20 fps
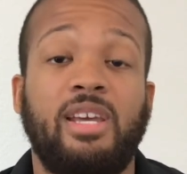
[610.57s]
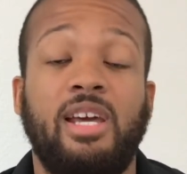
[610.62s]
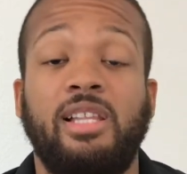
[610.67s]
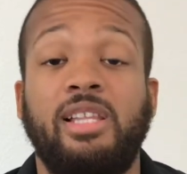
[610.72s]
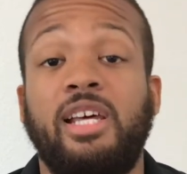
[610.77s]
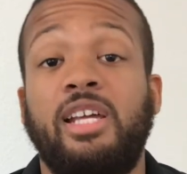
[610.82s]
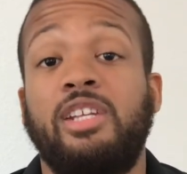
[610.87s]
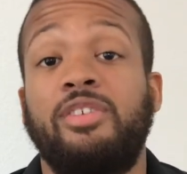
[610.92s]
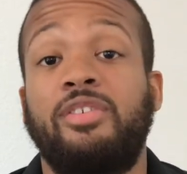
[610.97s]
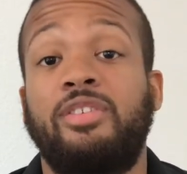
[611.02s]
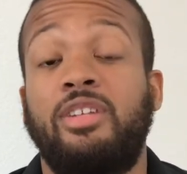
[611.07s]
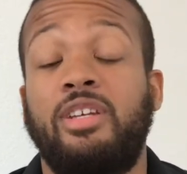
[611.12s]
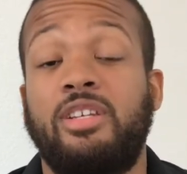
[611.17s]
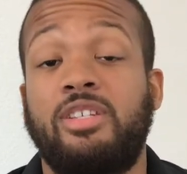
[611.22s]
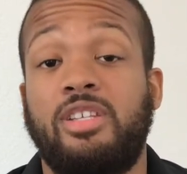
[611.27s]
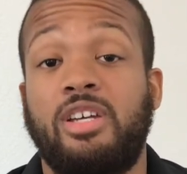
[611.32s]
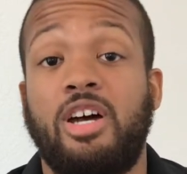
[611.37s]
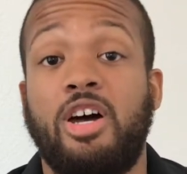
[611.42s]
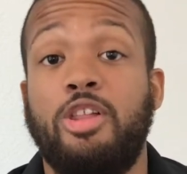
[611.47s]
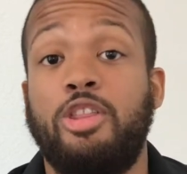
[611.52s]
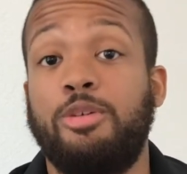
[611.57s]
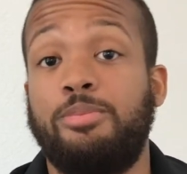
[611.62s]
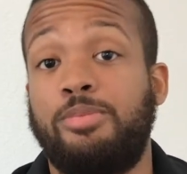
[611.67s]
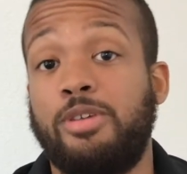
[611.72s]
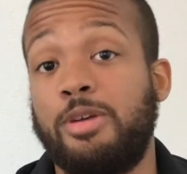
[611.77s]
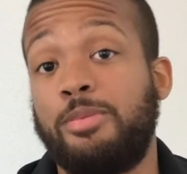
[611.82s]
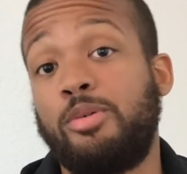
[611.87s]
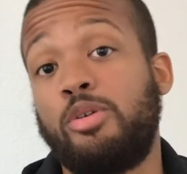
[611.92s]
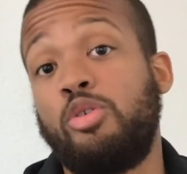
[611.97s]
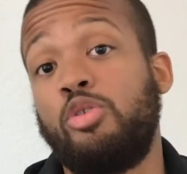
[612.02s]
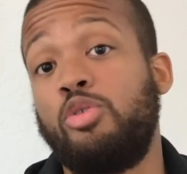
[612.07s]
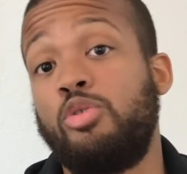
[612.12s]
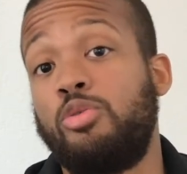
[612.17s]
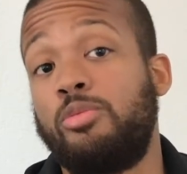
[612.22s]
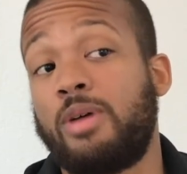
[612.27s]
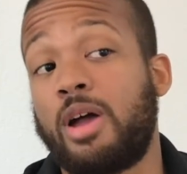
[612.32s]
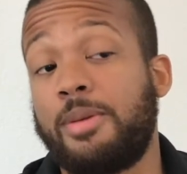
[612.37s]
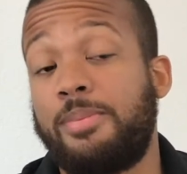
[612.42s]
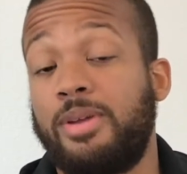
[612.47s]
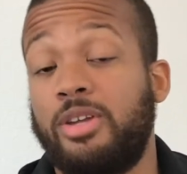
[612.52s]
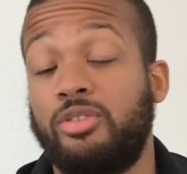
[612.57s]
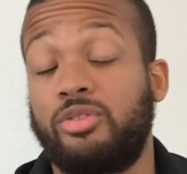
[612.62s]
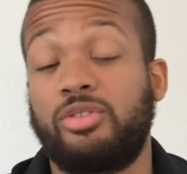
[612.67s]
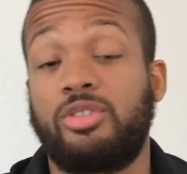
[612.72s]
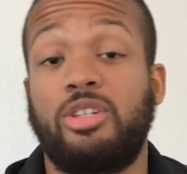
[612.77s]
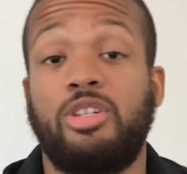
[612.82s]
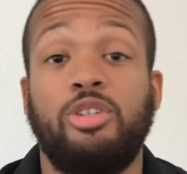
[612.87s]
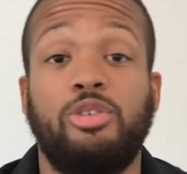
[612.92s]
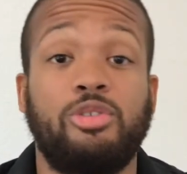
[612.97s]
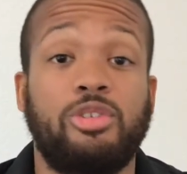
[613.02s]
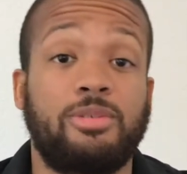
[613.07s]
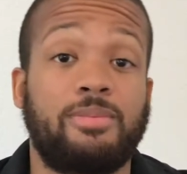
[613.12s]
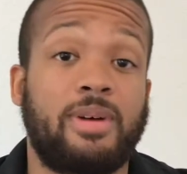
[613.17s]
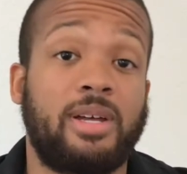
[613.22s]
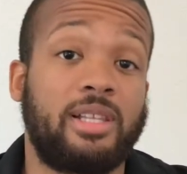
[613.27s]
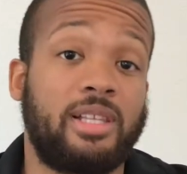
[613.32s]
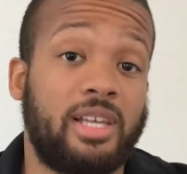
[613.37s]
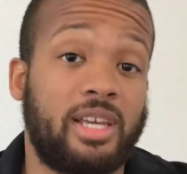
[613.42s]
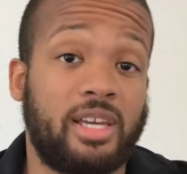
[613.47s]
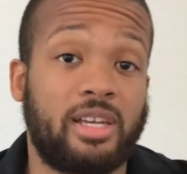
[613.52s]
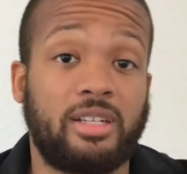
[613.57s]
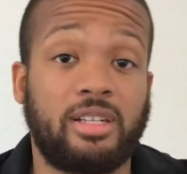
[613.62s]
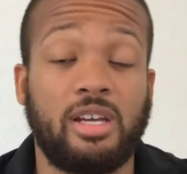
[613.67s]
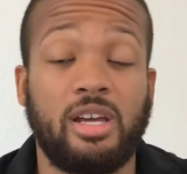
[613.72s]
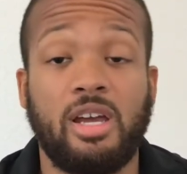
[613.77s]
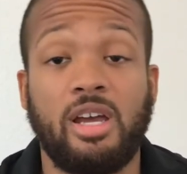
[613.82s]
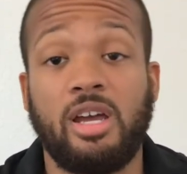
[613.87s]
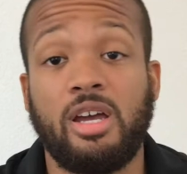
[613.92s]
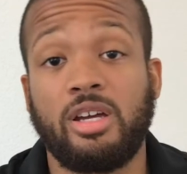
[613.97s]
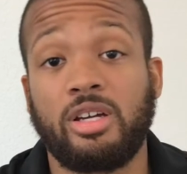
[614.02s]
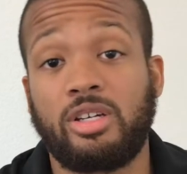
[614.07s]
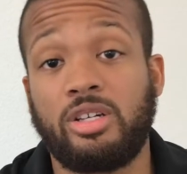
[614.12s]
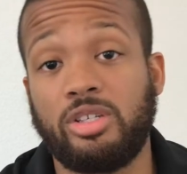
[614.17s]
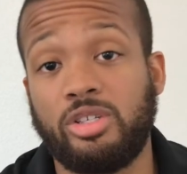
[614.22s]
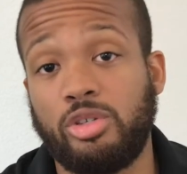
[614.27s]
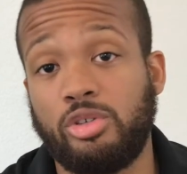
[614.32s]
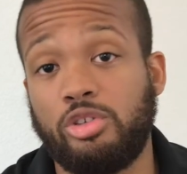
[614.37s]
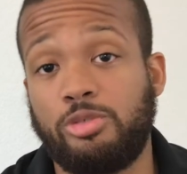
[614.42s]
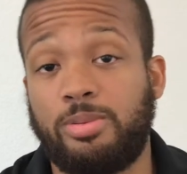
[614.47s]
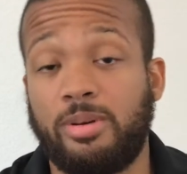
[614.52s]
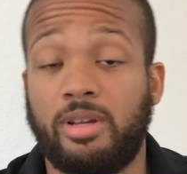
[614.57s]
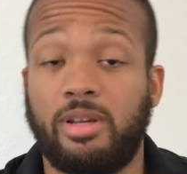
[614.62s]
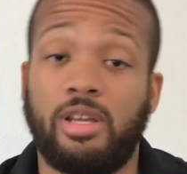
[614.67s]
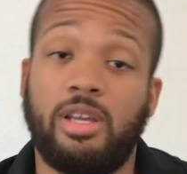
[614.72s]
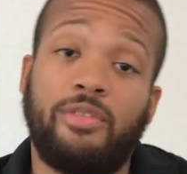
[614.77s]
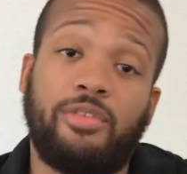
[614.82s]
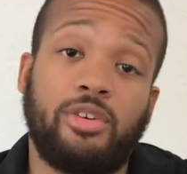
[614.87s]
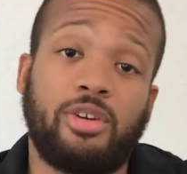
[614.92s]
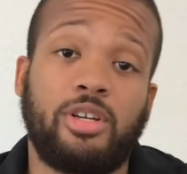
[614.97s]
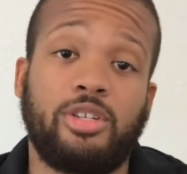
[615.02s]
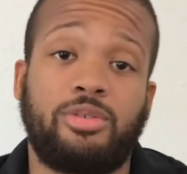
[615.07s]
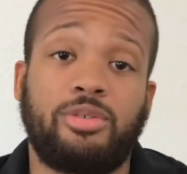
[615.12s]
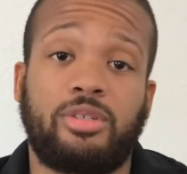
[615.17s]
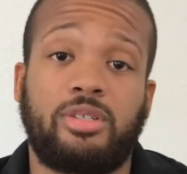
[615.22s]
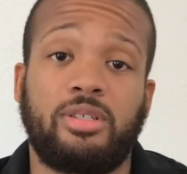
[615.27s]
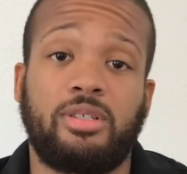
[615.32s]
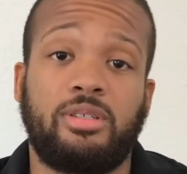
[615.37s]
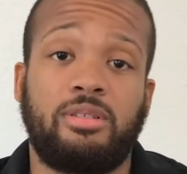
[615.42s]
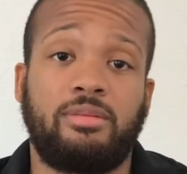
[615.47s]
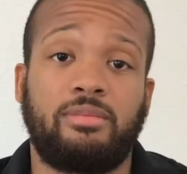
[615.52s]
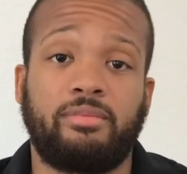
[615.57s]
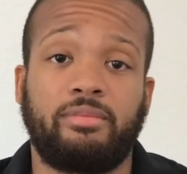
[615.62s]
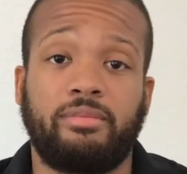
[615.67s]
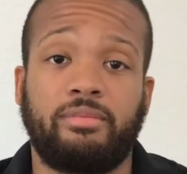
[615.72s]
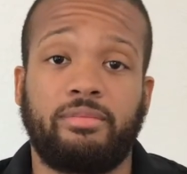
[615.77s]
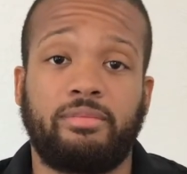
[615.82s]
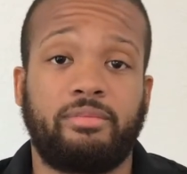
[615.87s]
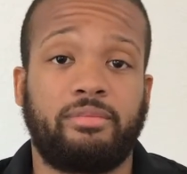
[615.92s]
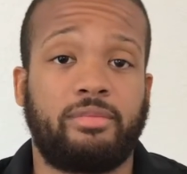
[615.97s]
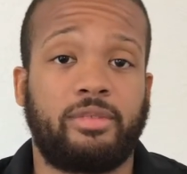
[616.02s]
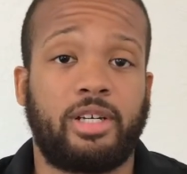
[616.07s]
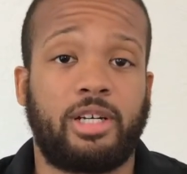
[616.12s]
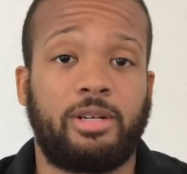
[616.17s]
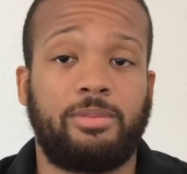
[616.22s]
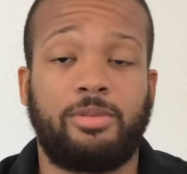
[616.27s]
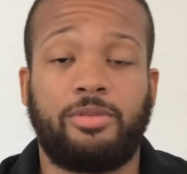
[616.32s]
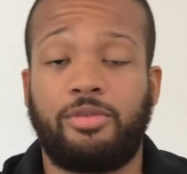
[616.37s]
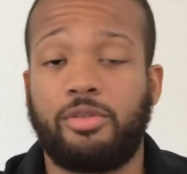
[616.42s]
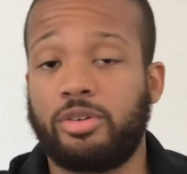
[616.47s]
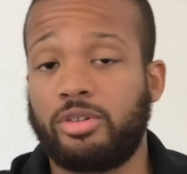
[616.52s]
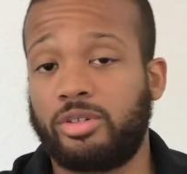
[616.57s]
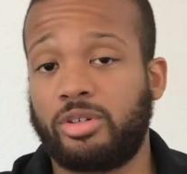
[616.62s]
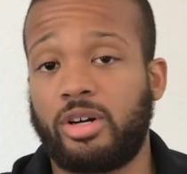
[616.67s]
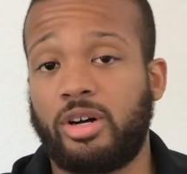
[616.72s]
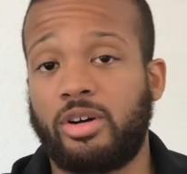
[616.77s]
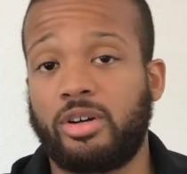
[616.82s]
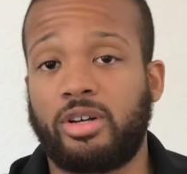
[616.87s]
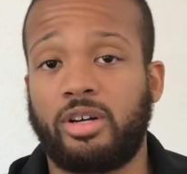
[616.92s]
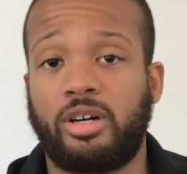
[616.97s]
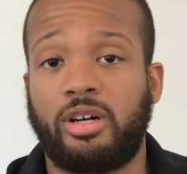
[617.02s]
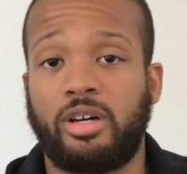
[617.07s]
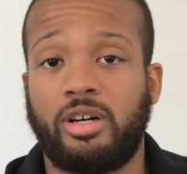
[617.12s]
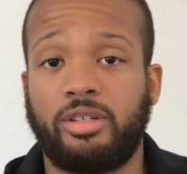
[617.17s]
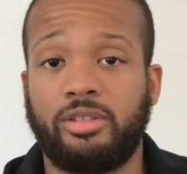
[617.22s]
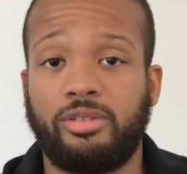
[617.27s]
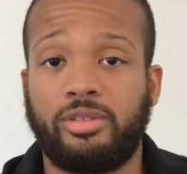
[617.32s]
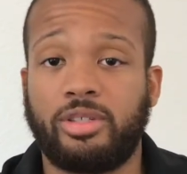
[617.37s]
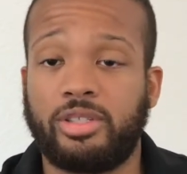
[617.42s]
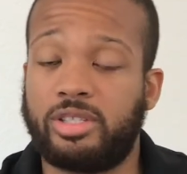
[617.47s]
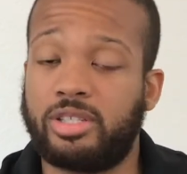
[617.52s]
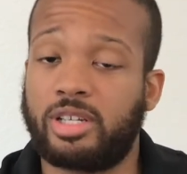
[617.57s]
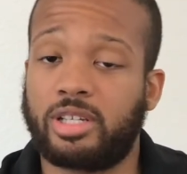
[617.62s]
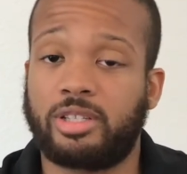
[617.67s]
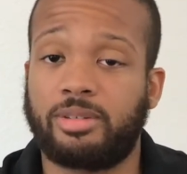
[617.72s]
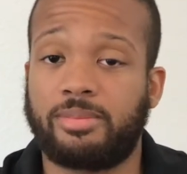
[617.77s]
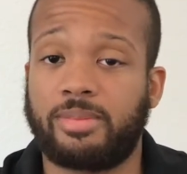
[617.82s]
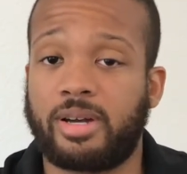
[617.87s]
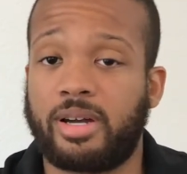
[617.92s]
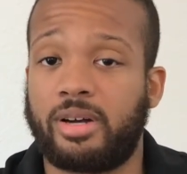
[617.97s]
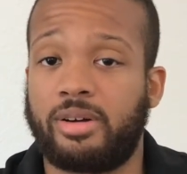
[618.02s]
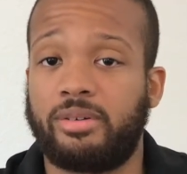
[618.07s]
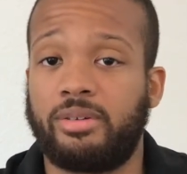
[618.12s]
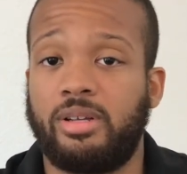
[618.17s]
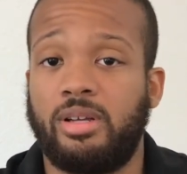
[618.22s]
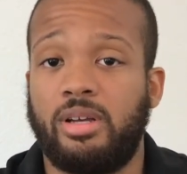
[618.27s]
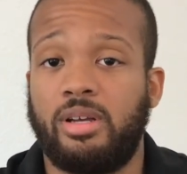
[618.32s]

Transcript: A lot of different things that other people who might be interested in using my land could use. But if you're interested, before they're all gone, you can check them out.